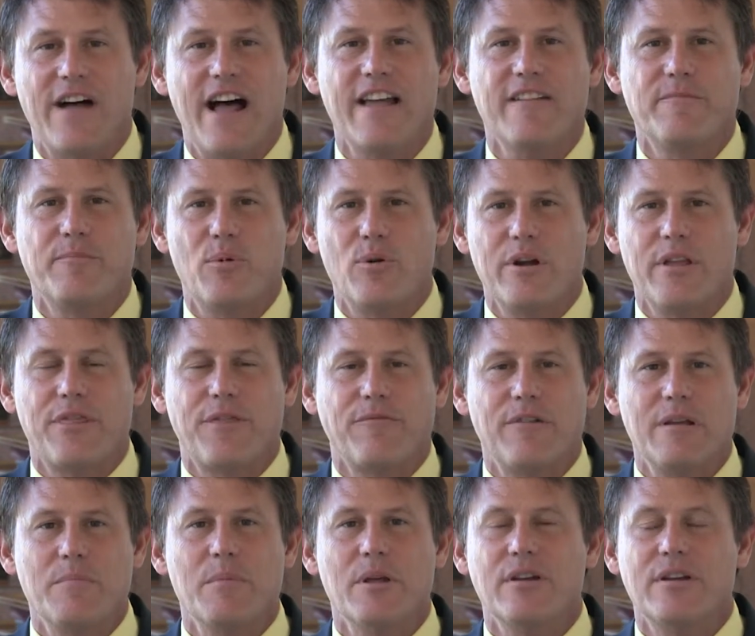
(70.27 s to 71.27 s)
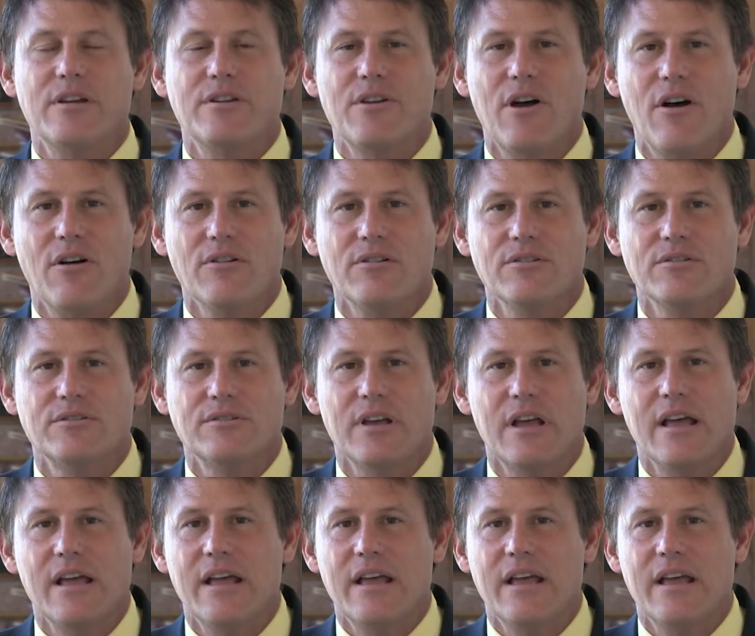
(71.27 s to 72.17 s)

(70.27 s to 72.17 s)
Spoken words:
$5.3 million